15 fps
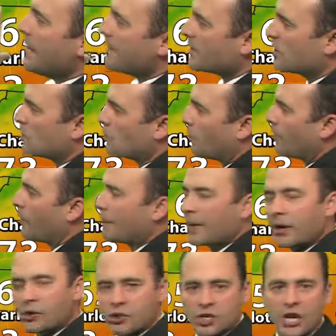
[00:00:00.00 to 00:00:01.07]
this is where our
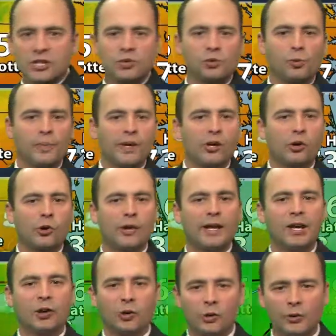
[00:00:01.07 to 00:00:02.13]
bigger changes will be
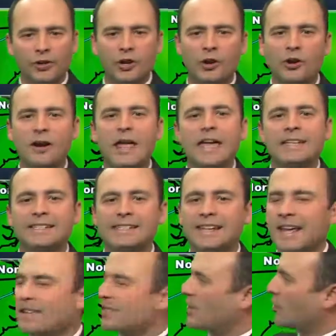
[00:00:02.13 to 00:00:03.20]
occurring earlier
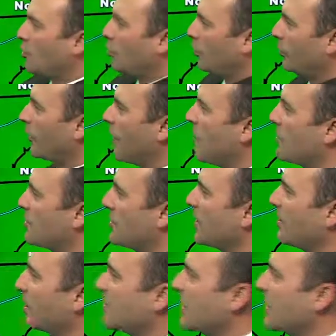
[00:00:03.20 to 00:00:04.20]
today as that colder air settles